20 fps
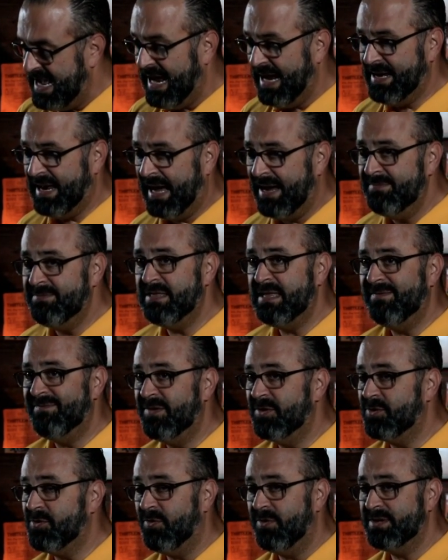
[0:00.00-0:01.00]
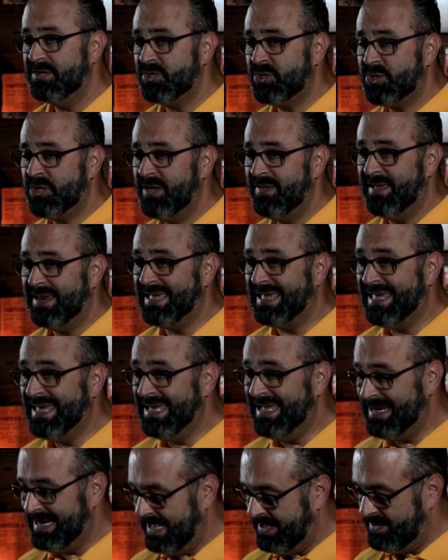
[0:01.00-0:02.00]
And I believe you're going to see that
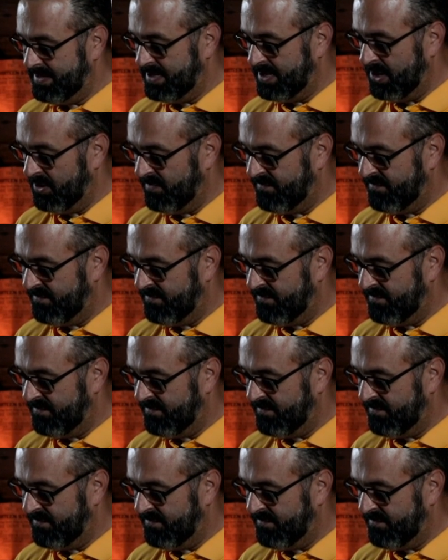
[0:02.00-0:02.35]
again in the near